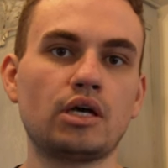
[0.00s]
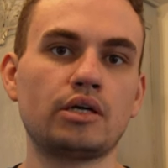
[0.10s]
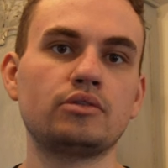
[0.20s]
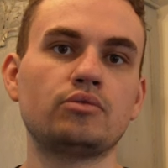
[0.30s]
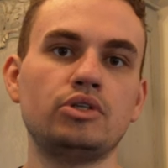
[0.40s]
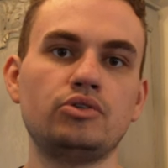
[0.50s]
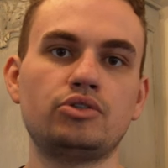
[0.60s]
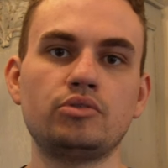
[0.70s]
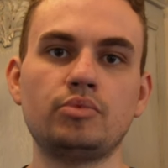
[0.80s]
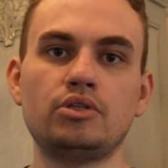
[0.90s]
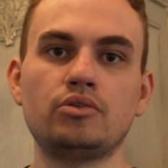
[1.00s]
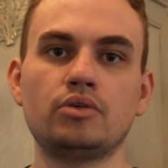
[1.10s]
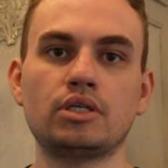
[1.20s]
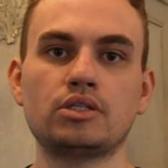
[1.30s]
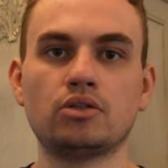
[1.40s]
on, what you should be
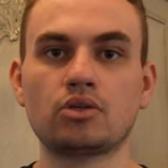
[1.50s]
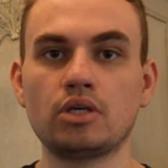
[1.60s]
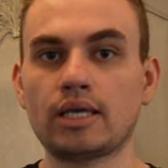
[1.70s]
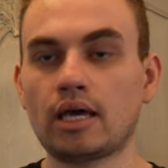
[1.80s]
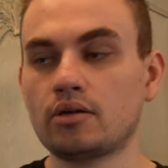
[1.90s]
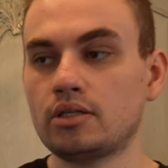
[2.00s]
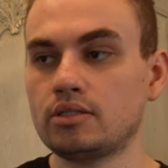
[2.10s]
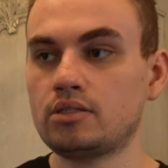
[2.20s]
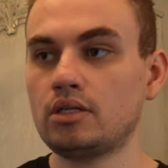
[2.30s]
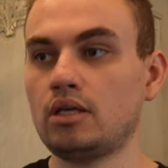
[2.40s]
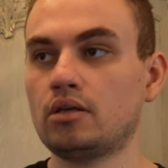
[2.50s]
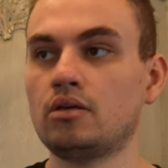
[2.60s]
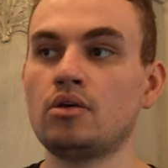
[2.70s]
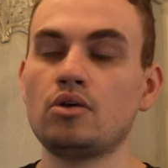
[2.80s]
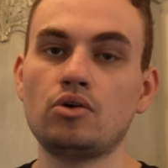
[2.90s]
doing is looking out and seeing
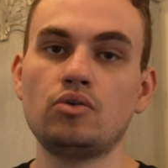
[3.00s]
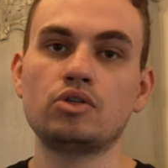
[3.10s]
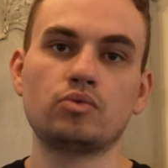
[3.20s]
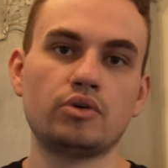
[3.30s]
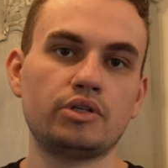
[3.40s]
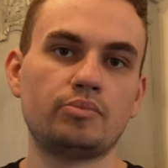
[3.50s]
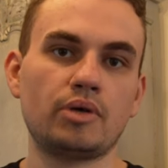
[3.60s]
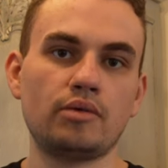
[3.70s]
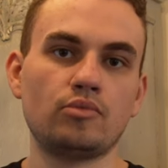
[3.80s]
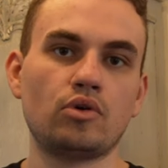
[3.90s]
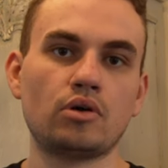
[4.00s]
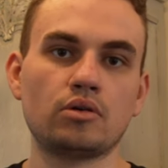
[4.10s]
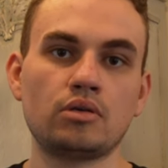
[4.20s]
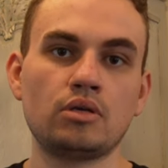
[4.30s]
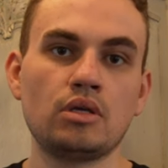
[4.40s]
who is willing to pay more.
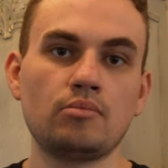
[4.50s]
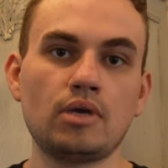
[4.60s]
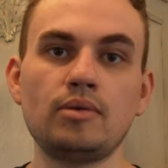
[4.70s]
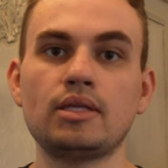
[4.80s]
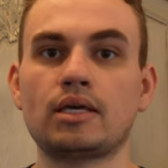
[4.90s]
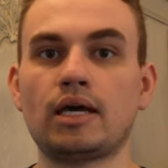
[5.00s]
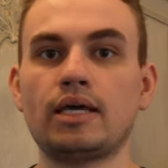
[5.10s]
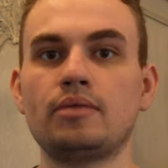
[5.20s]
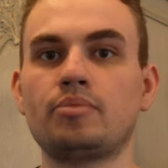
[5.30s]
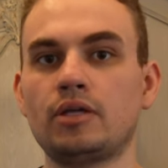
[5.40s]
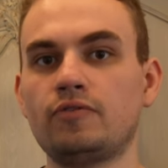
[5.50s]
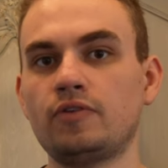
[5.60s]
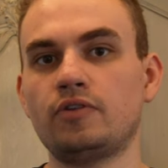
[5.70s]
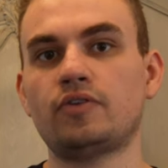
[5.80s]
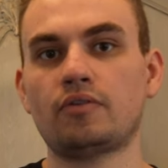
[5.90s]
Maybe that guy that paid
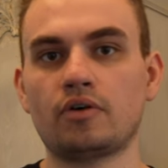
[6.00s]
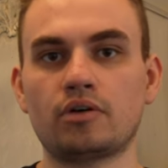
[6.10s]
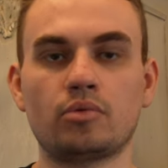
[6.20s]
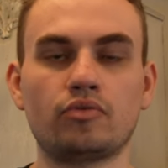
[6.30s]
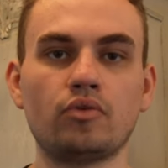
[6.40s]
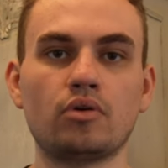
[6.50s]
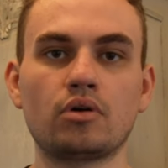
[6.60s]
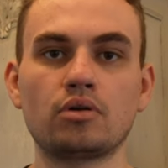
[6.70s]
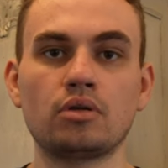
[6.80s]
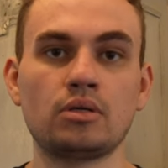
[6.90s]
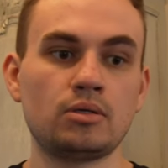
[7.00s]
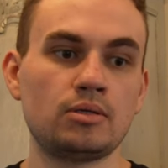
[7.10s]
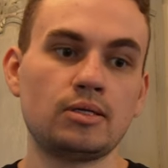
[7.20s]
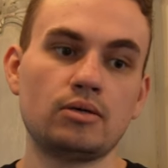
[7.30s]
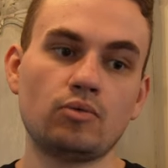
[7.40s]
$5,500 before
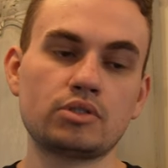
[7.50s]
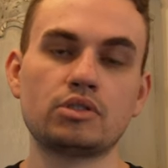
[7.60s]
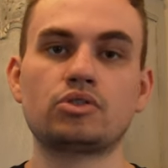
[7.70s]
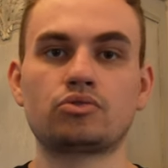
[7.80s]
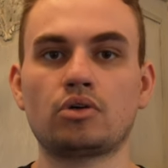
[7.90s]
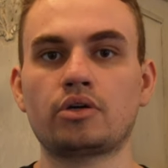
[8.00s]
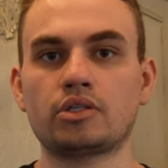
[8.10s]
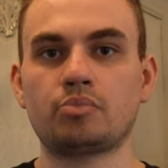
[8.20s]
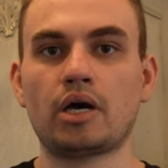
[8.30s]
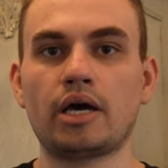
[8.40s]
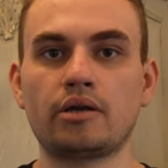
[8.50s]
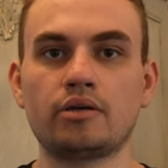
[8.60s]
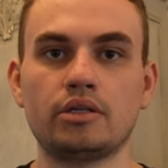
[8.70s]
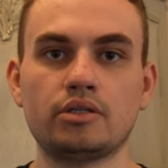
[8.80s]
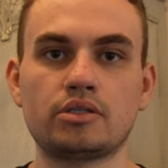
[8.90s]
wasn't the strongest buyer
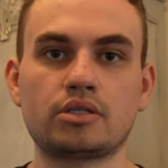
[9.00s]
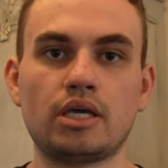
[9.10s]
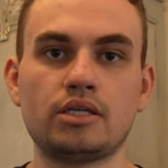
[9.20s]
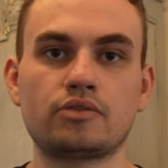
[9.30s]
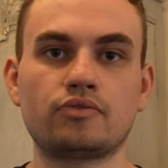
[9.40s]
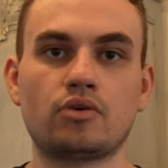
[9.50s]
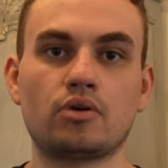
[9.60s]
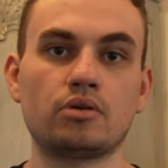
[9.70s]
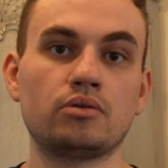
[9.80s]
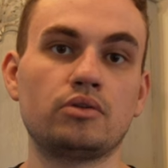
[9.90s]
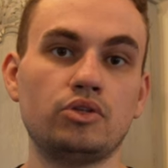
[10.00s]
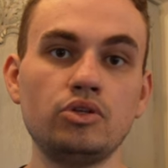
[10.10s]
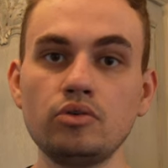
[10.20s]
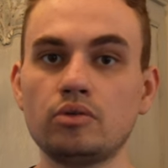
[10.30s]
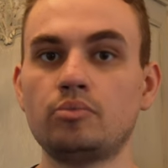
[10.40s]
in this case for the
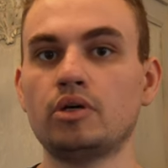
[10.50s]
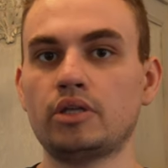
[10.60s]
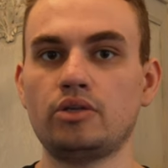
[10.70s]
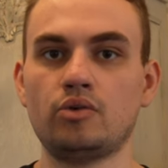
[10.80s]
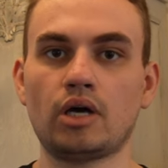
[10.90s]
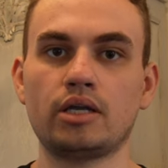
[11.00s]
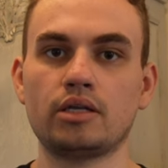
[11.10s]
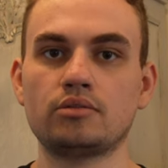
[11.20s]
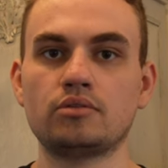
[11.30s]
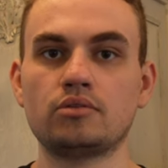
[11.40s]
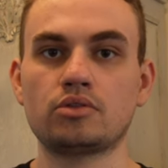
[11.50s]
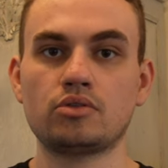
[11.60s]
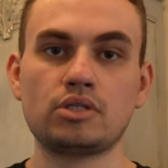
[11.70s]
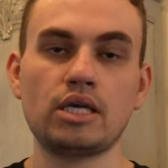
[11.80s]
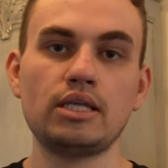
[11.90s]
new bill that you got in. So
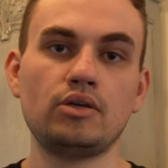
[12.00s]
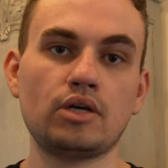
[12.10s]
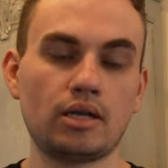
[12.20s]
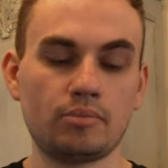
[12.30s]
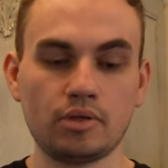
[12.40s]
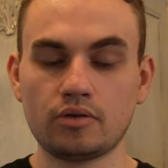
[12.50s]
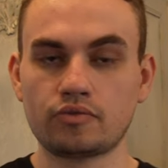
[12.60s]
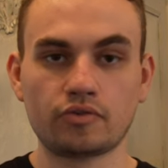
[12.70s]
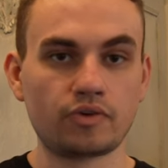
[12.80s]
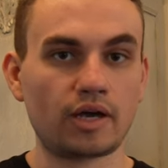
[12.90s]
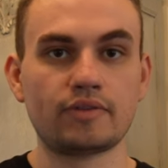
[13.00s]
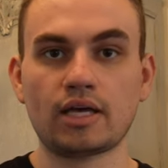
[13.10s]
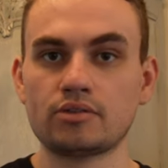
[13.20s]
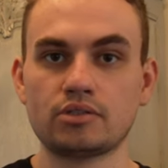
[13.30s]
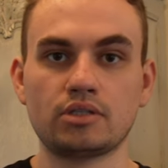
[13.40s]
say that you got a bill in for
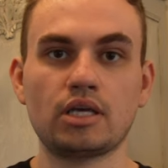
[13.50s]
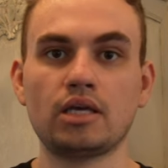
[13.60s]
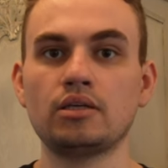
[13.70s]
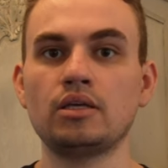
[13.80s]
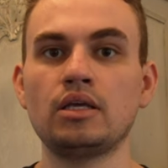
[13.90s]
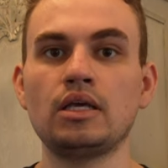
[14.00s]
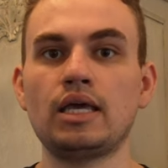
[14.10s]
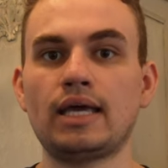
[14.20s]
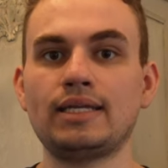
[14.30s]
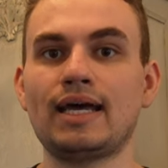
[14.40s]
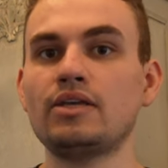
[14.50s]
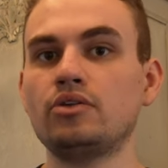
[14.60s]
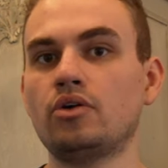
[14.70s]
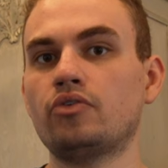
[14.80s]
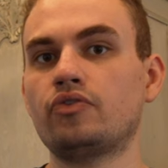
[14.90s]
$5,000 again, and
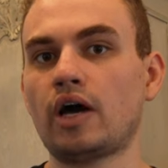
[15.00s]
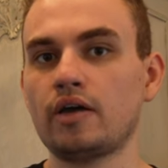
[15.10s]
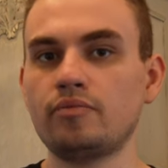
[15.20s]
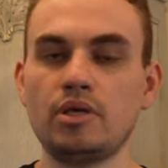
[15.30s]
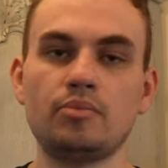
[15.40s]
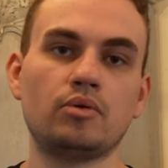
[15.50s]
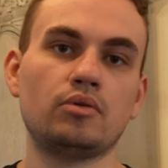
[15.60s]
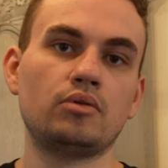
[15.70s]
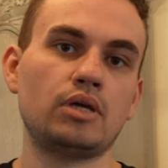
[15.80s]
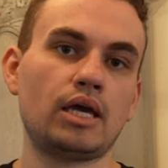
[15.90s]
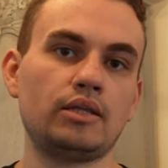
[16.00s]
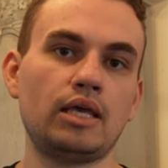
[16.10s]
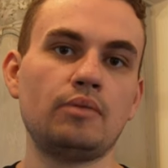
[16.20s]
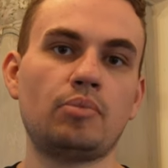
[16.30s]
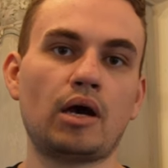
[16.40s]
now 5 people, and
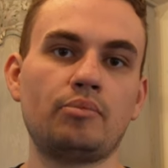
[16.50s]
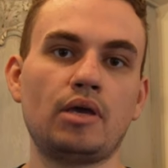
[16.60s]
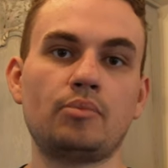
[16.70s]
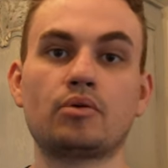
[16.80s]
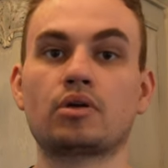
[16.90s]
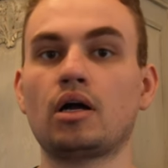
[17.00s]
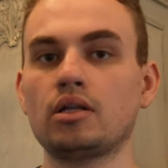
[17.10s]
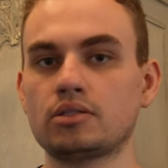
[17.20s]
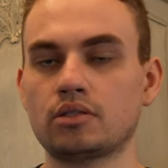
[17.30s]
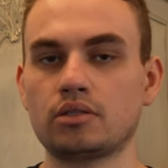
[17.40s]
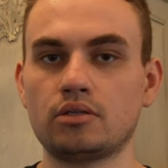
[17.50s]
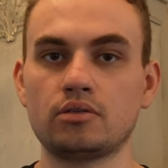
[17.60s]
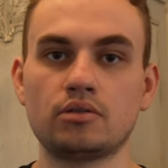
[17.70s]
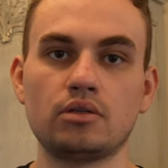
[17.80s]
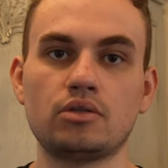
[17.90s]
they buy paper constantly.
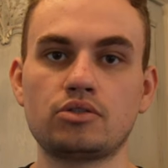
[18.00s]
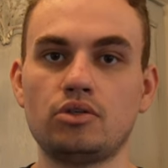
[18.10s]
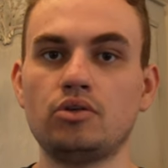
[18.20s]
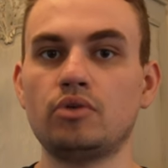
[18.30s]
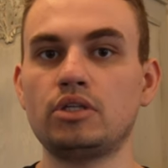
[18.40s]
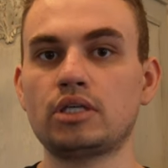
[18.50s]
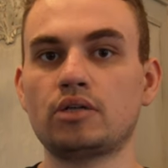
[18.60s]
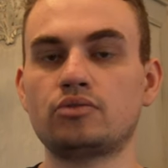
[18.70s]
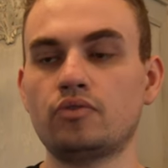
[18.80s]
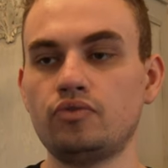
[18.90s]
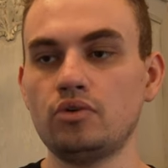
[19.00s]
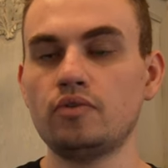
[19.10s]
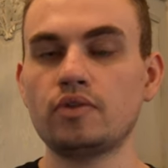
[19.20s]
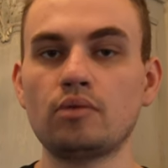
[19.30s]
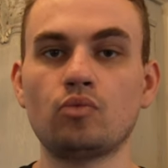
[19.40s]
So you reach out to a few
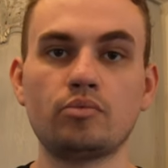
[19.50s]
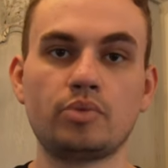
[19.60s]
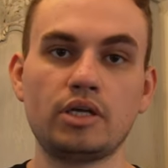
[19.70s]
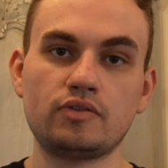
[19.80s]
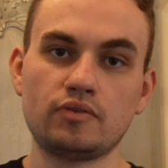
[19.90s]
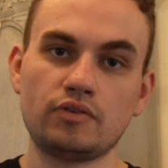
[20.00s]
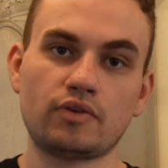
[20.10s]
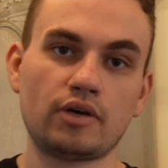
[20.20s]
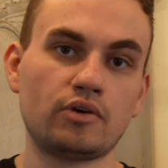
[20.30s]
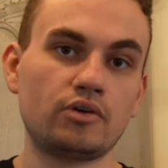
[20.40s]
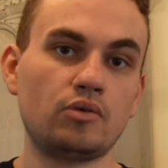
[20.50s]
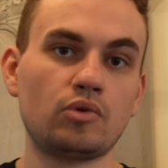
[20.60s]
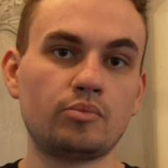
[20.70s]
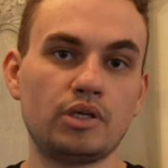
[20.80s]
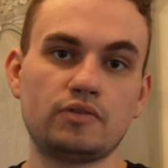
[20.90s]
of them. One pays $5,500,
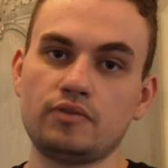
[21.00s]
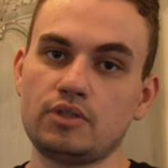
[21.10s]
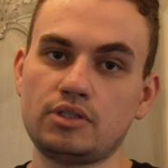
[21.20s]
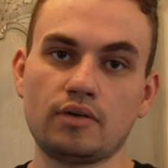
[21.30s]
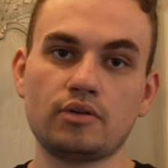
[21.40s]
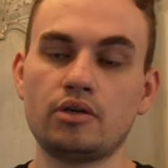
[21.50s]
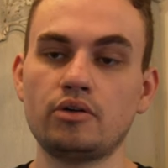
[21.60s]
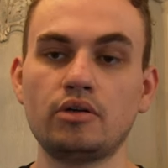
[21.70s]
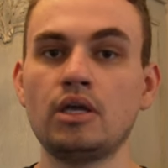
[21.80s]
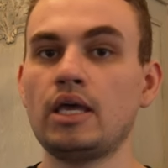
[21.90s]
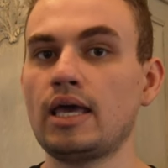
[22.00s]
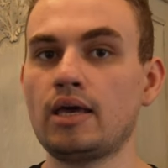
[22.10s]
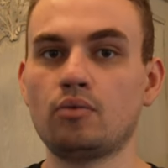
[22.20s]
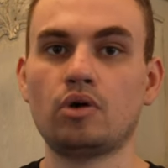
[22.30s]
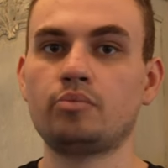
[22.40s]
one pays $5,700,
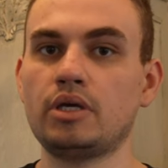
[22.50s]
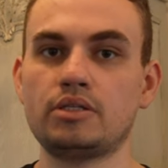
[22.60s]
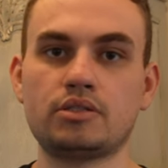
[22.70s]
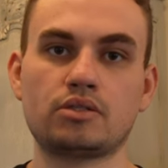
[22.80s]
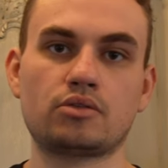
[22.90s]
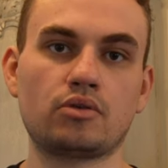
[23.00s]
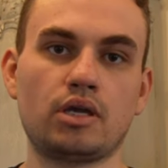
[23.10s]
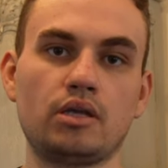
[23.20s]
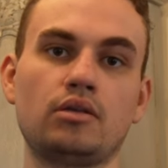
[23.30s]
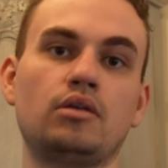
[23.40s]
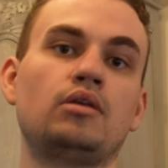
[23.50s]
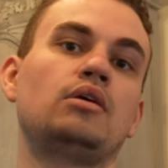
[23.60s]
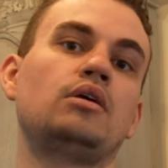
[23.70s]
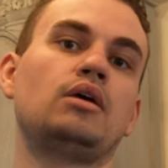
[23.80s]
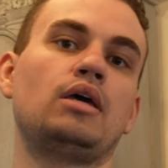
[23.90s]
and one pays $6,000,
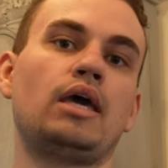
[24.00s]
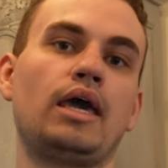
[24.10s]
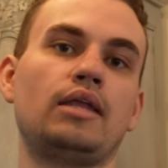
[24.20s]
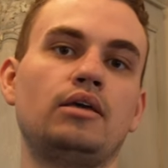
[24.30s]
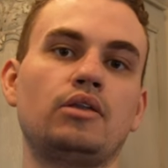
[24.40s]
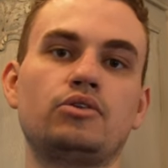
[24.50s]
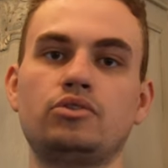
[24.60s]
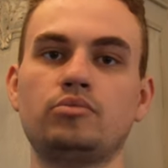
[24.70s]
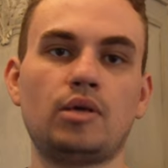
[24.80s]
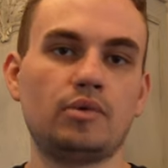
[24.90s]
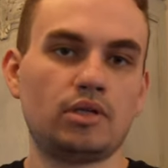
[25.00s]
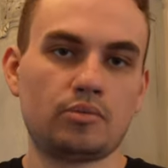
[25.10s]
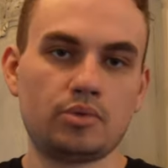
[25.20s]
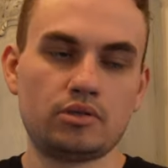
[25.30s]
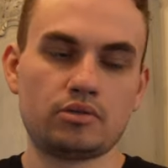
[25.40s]
and the other two maybe not be